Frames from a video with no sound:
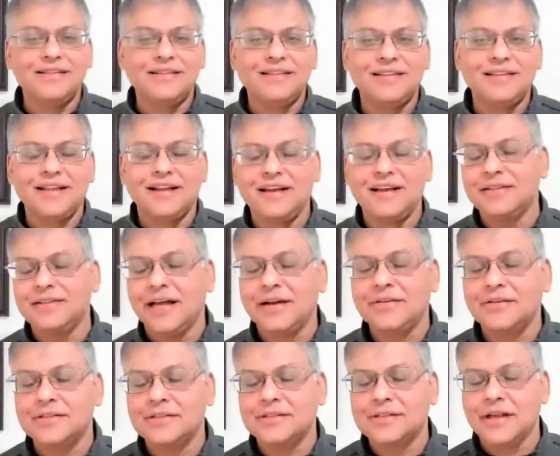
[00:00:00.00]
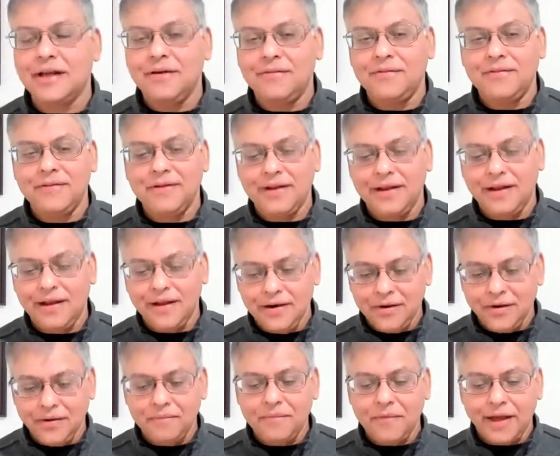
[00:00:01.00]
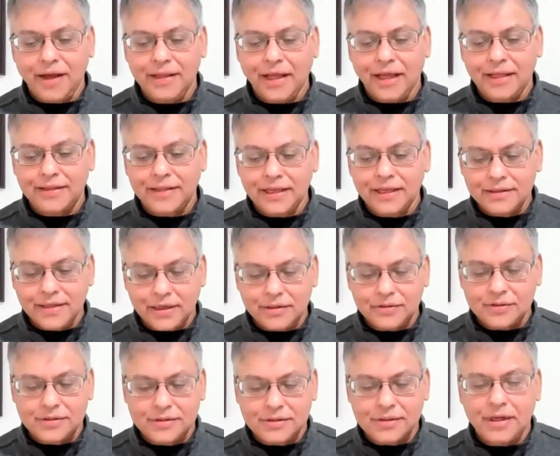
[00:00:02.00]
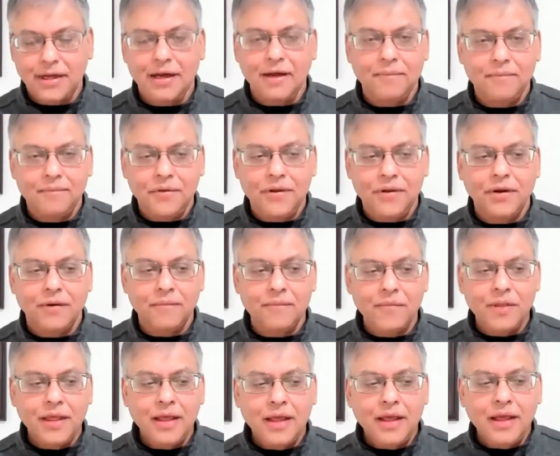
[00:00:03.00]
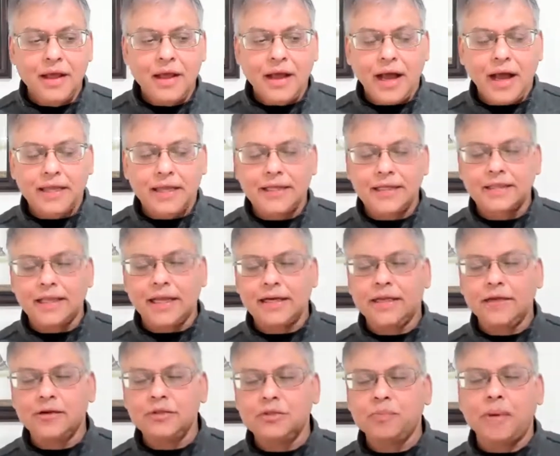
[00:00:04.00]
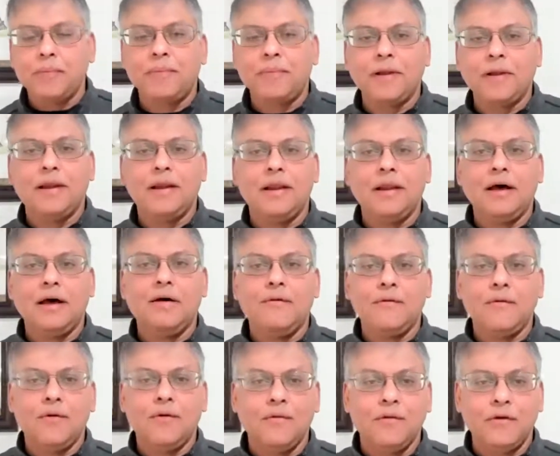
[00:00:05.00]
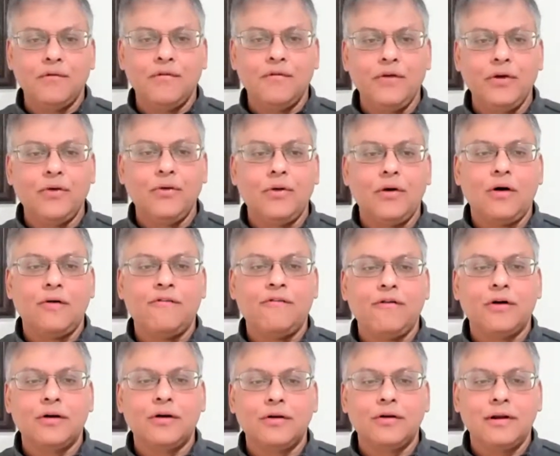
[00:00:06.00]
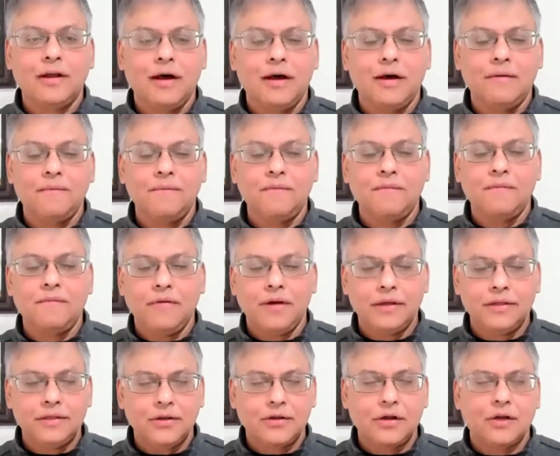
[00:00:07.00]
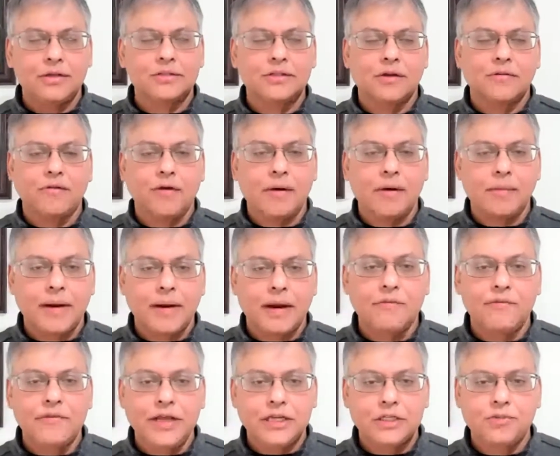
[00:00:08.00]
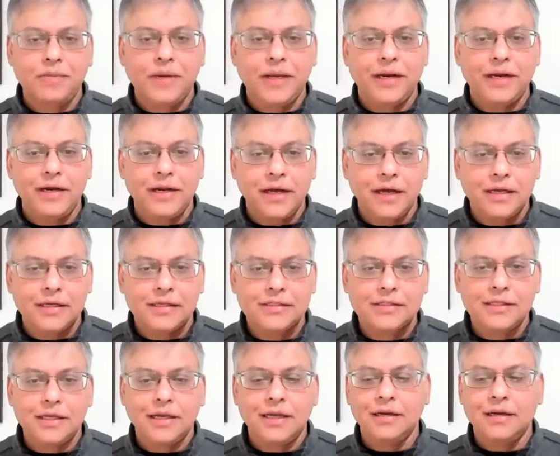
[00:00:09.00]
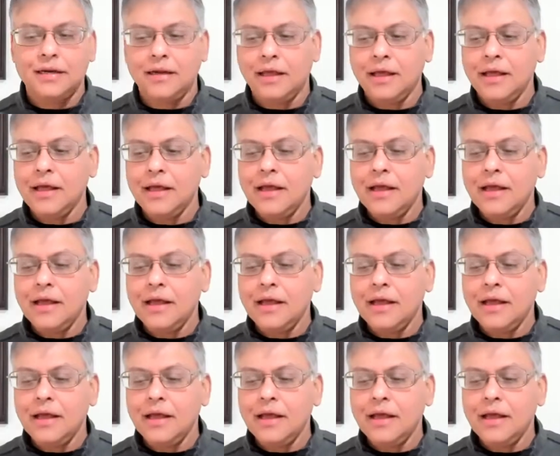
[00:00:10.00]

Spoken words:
That was, I think that was, I think that gives people an overview of what World Hindu Council of America, VHPA, does in